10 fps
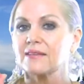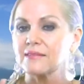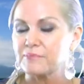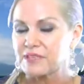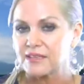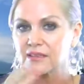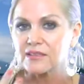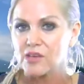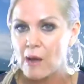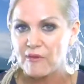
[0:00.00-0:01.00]
a
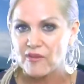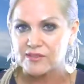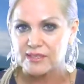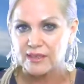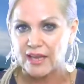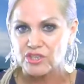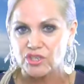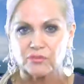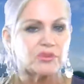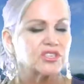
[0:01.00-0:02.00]
particular type of
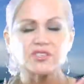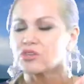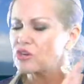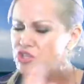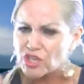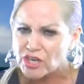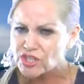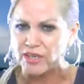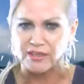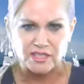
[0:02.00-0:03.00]
oscillation, which is not judging.